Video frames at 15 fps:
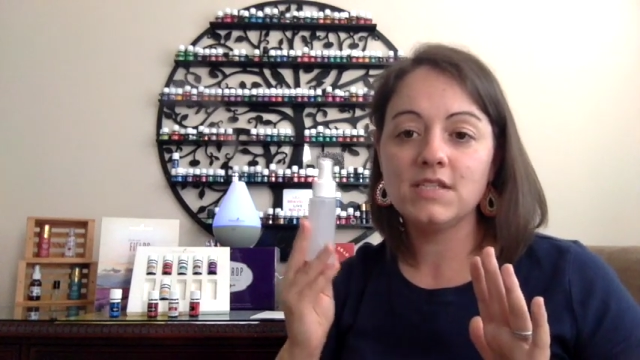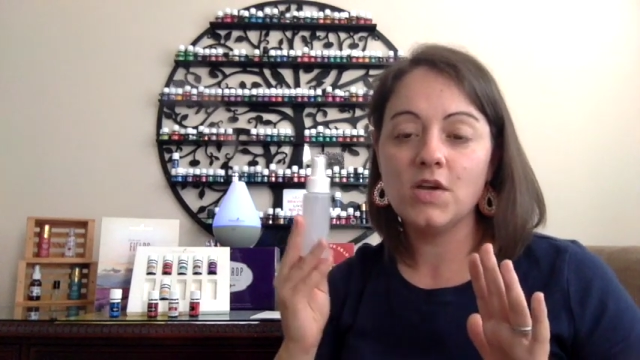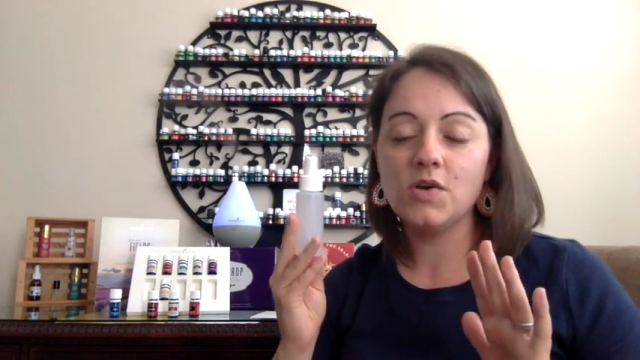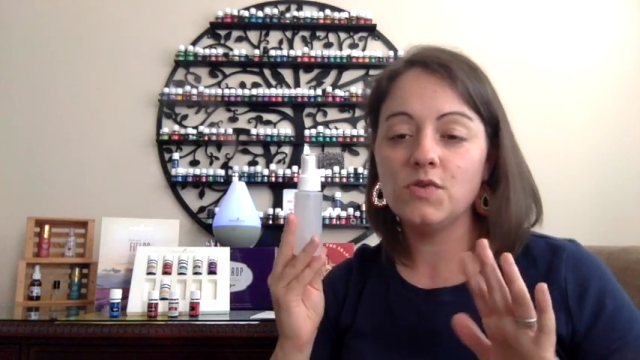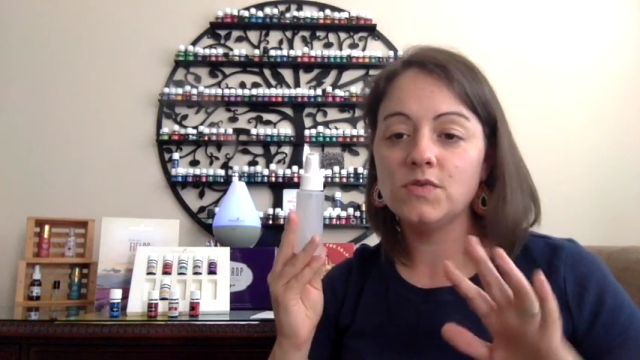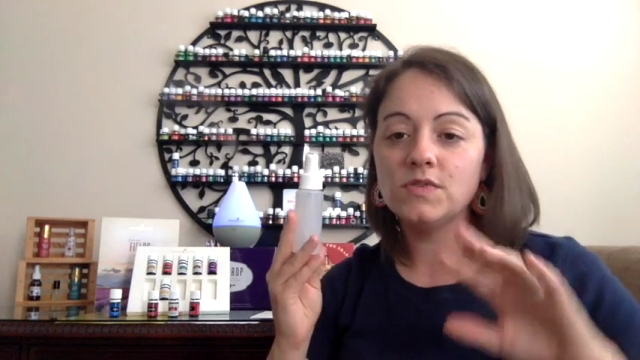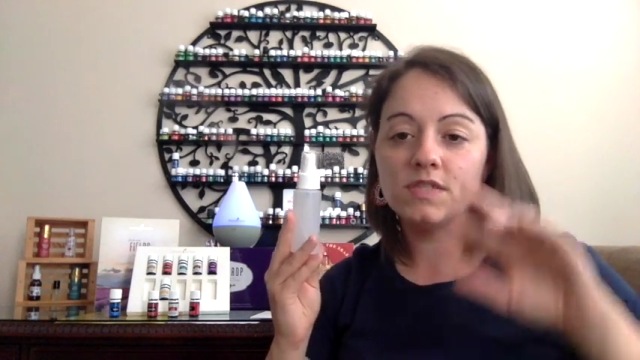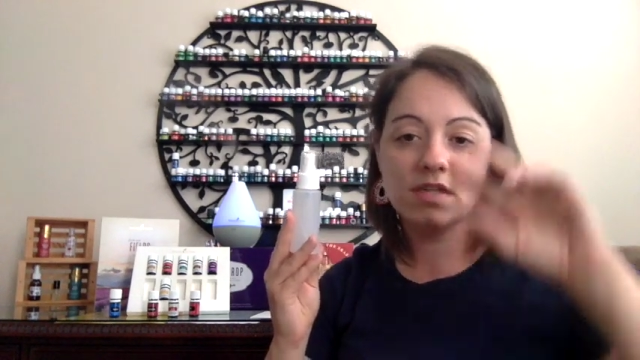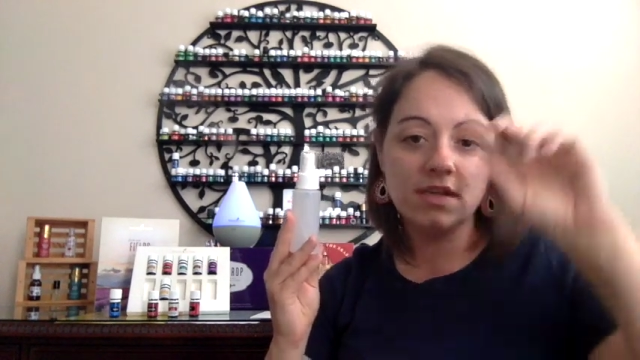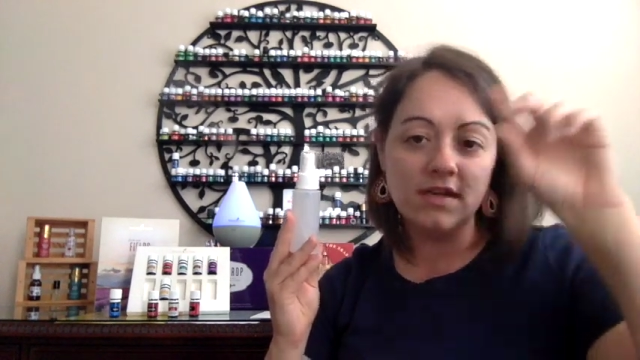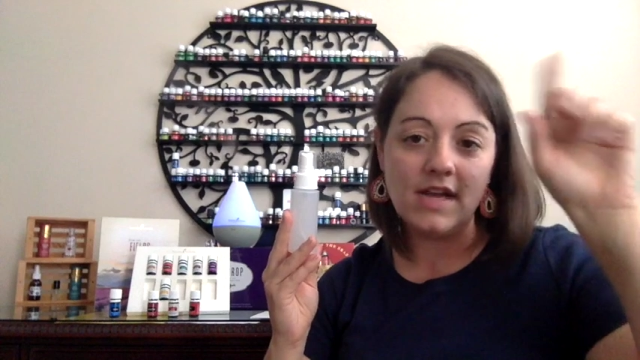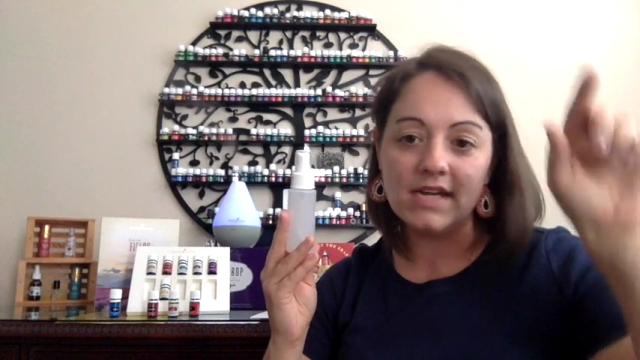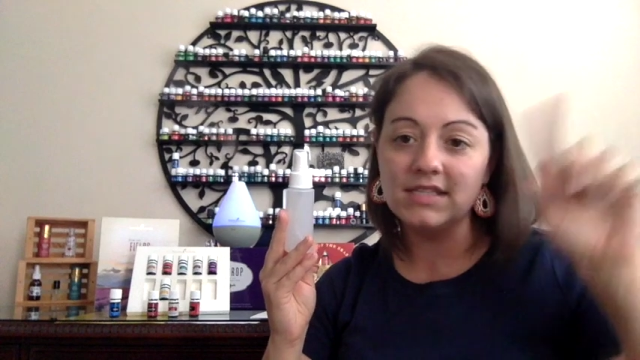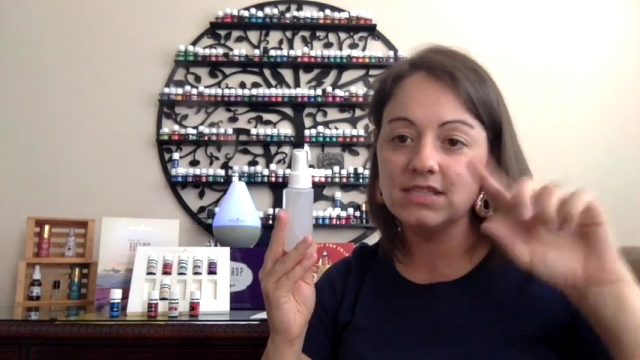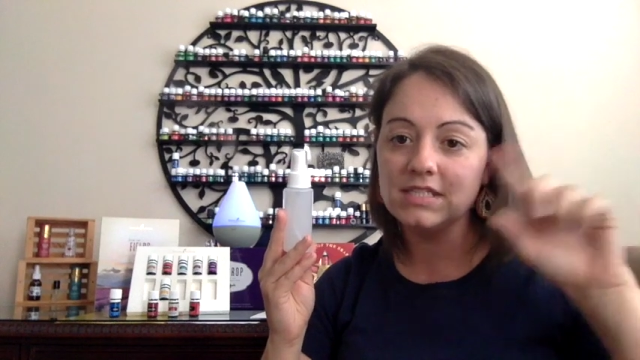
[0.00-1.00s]
those
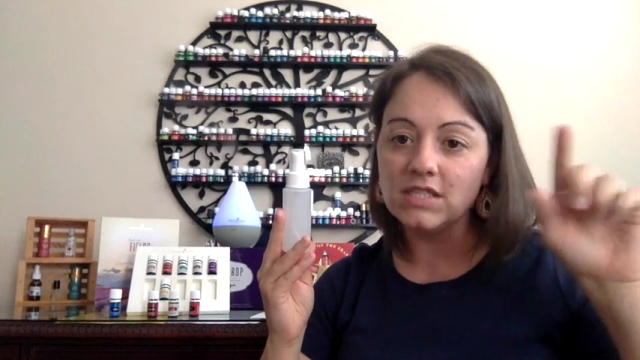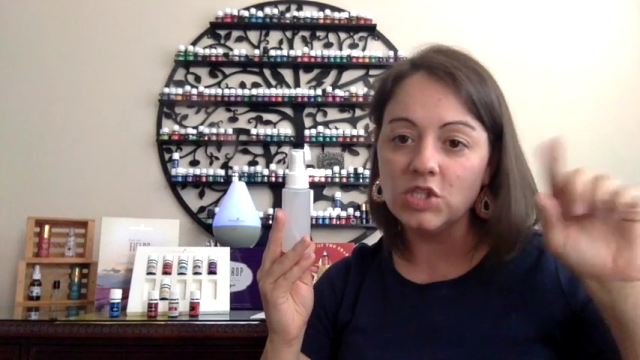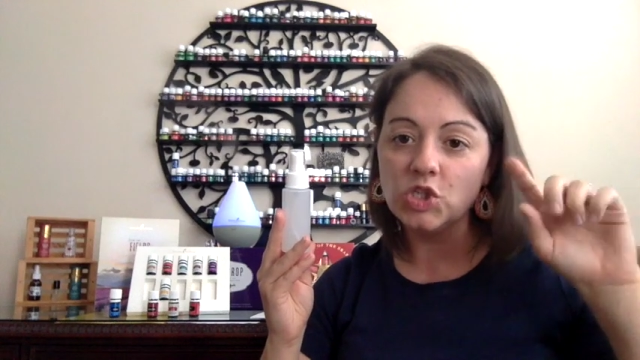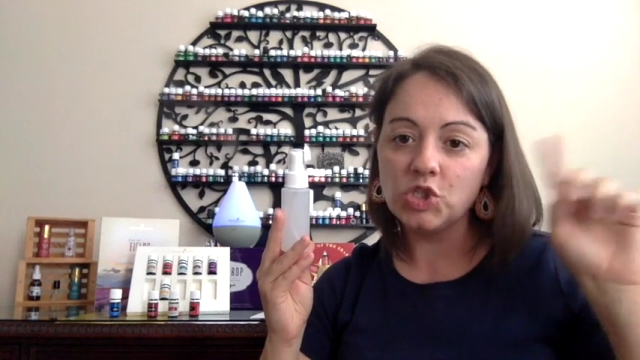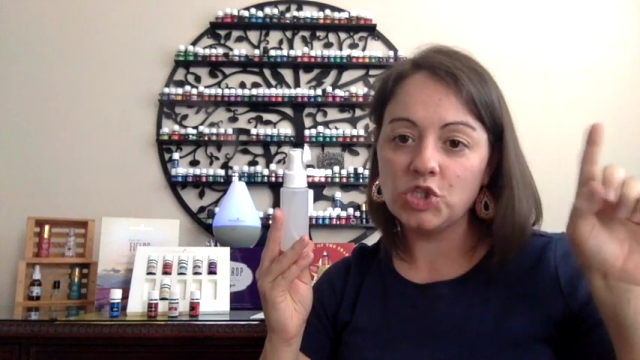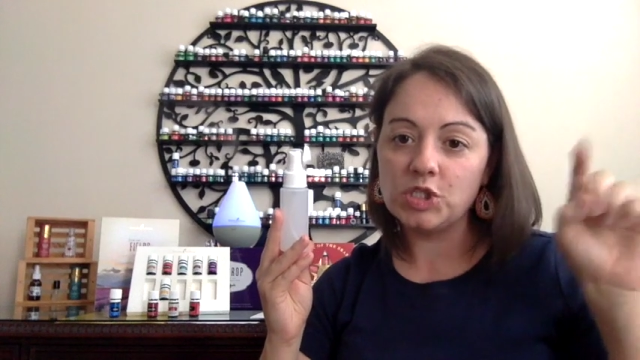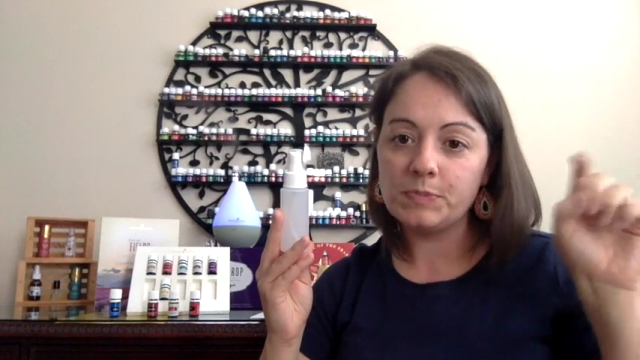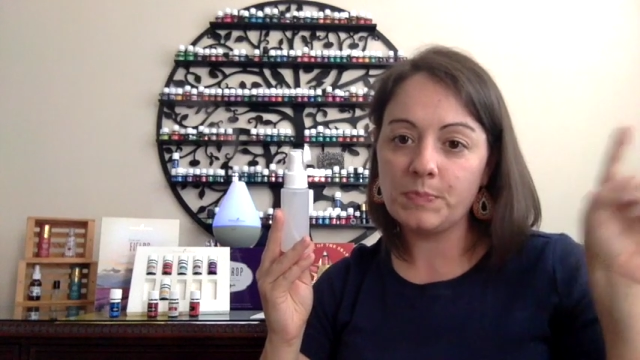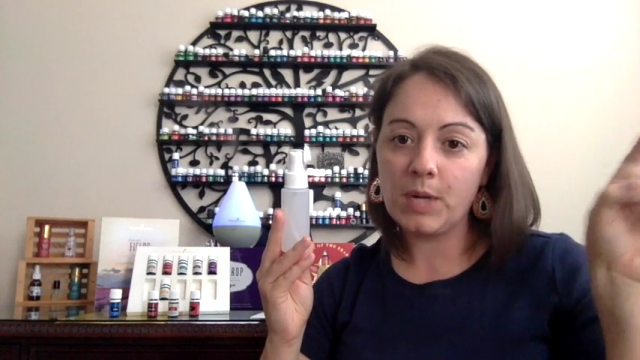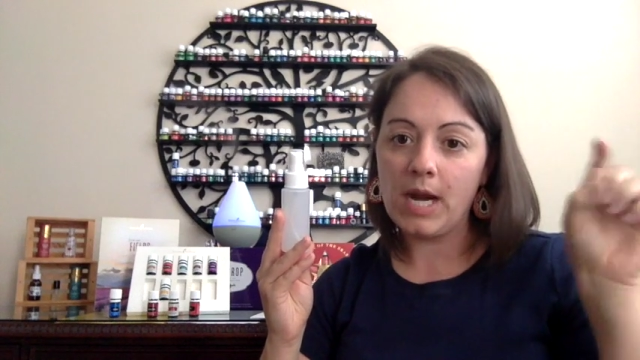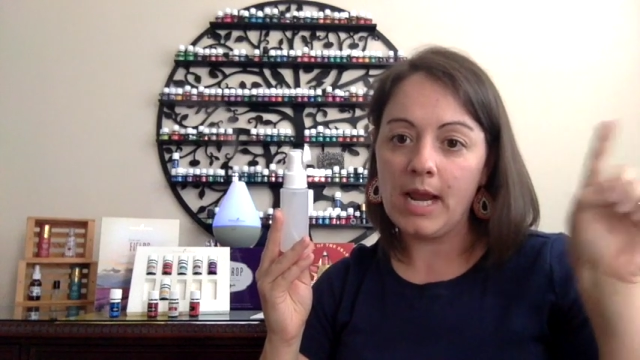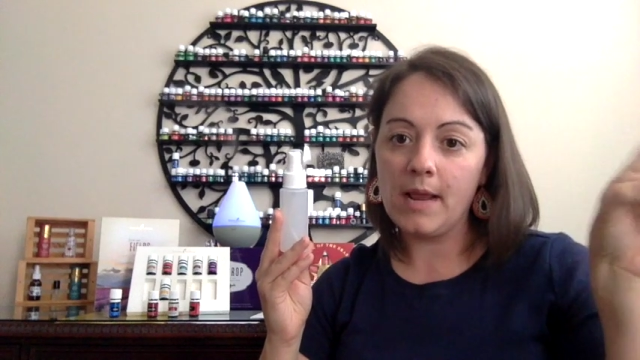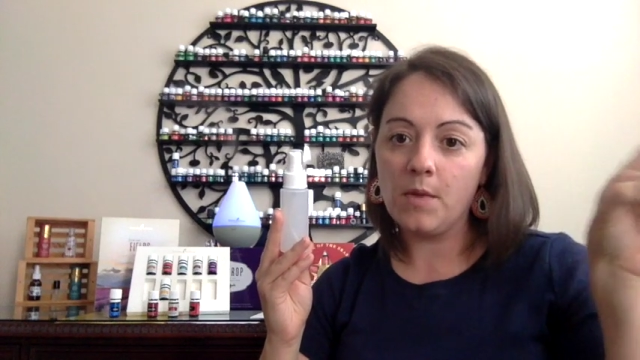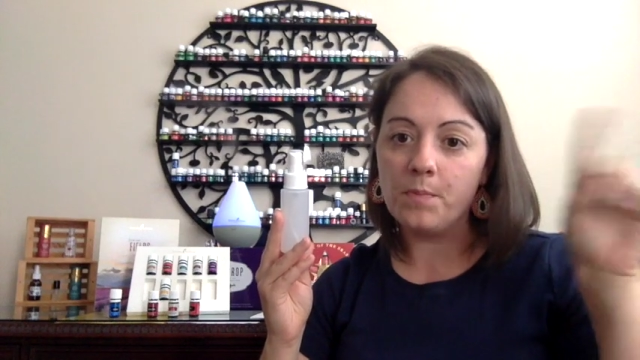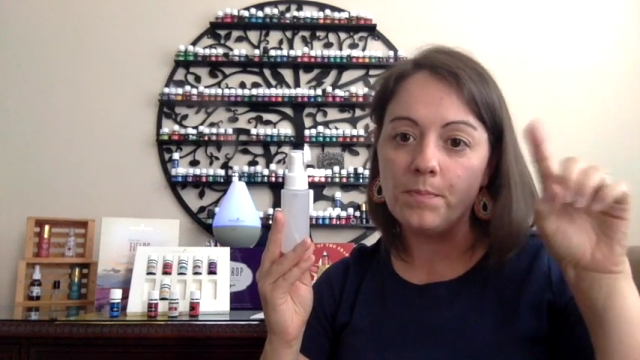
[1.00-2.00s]
nice little
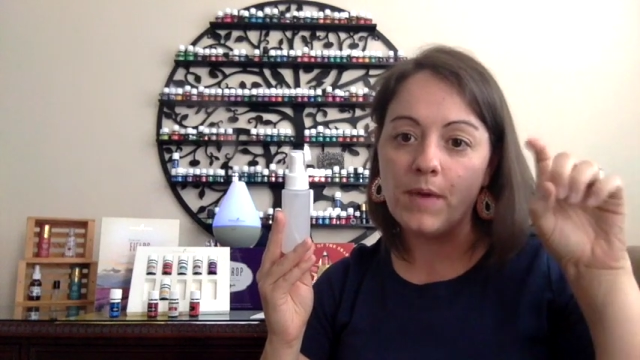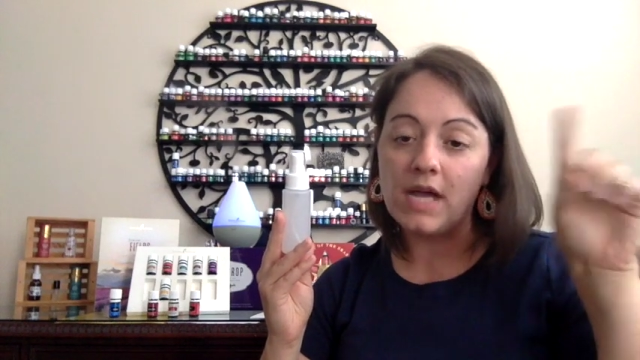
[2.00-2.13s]
spray.